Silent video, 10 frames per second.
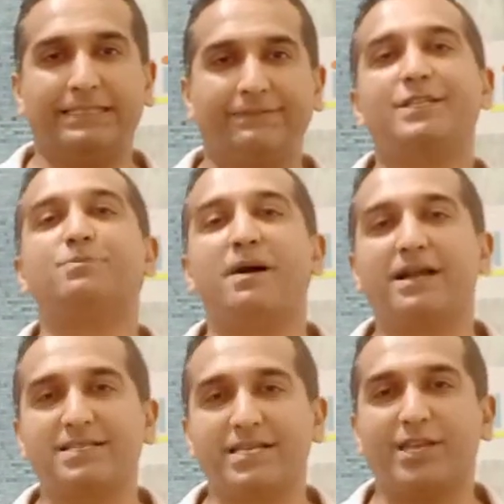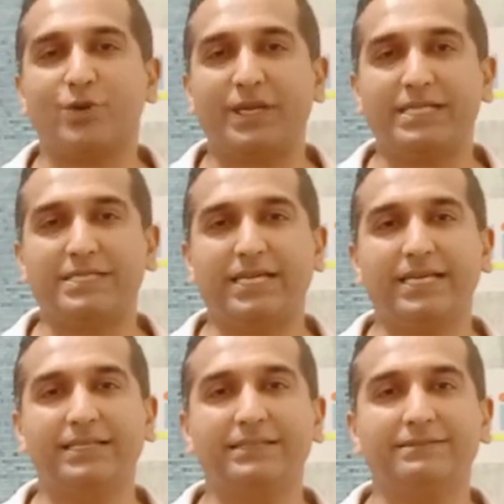Which parts are you
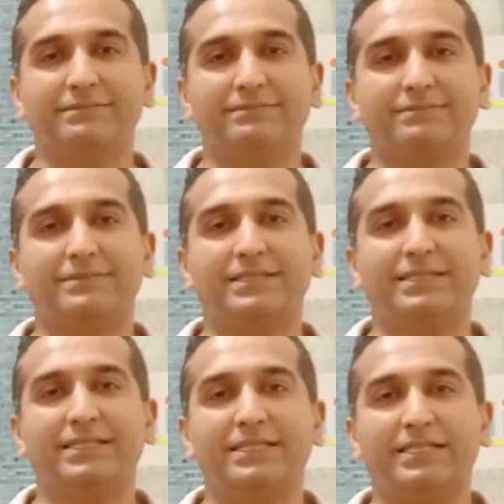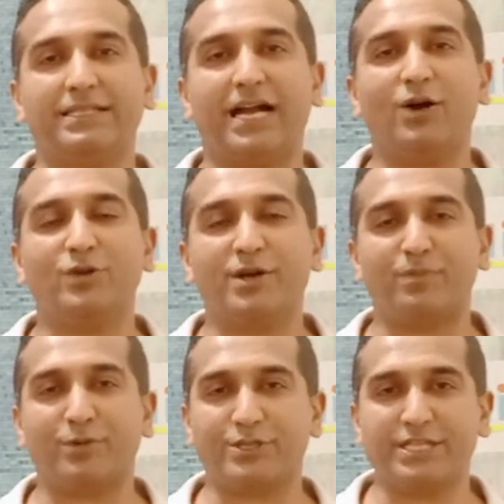eating, how you're
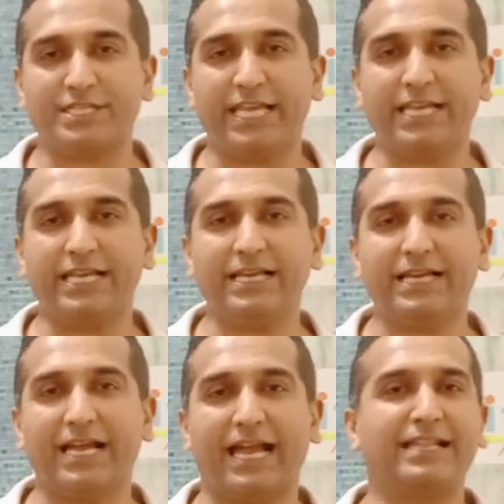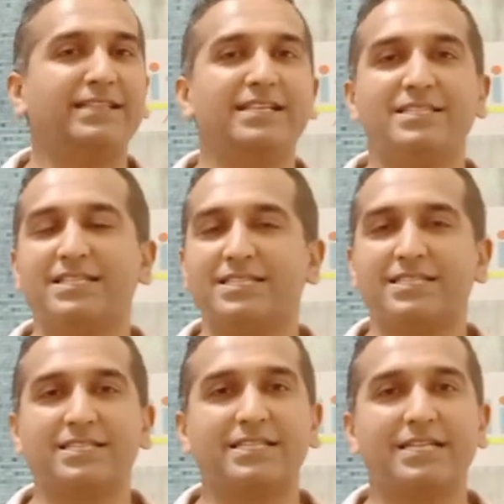processing, and then
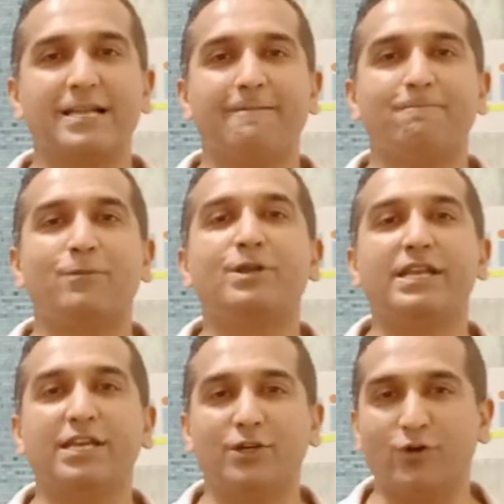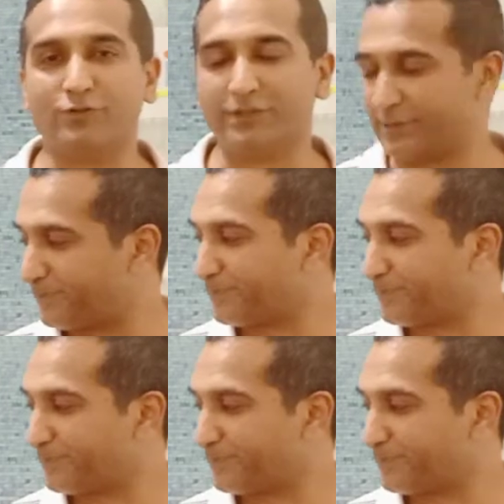just read it over.